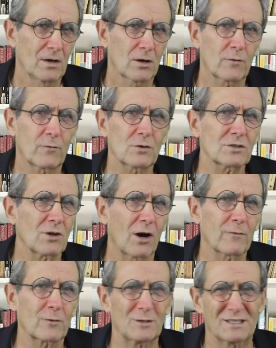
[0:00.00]
Her first
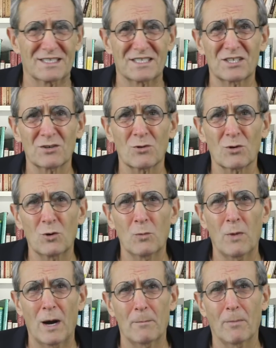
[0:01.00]
offer is a zero
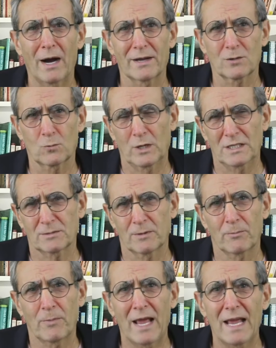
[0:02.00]
coupon bond
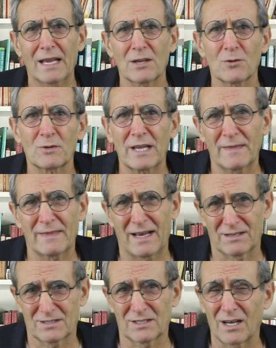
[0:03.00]
arrangement paying you
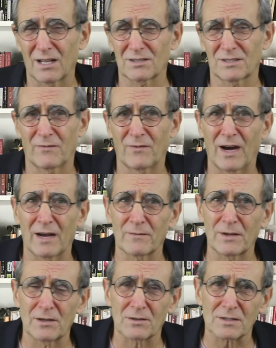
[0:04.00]
$10,000 in
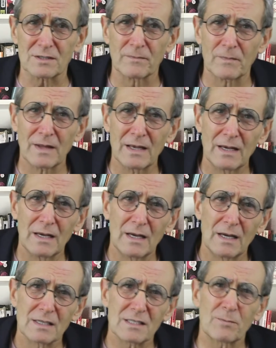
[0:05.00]
5 years.
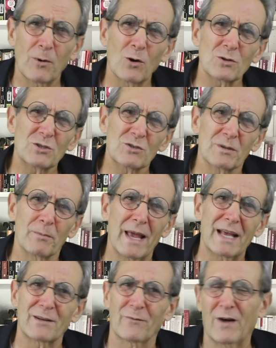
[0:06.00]
Suppose you
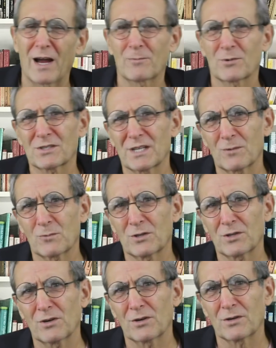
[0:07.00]
demand a 5%
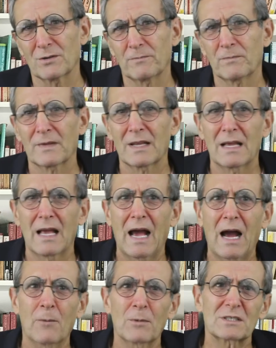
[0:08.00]
return.
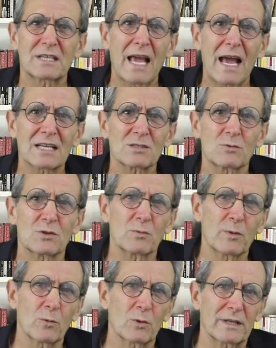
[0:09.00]
How much cash would you
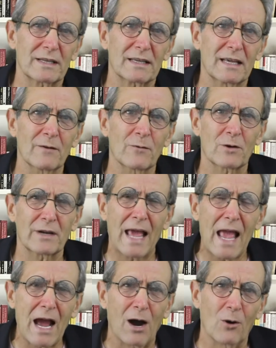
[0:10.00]
be willing to give her
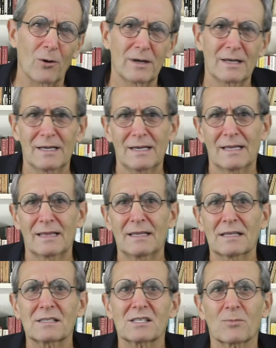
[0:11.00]
now?
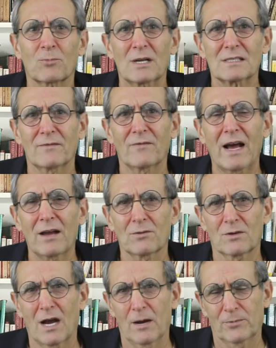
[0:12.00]
This is a present
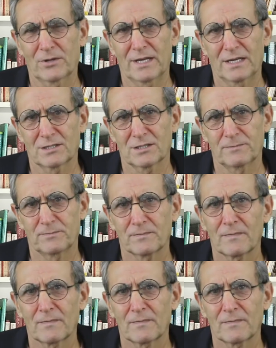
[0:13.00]
value computation.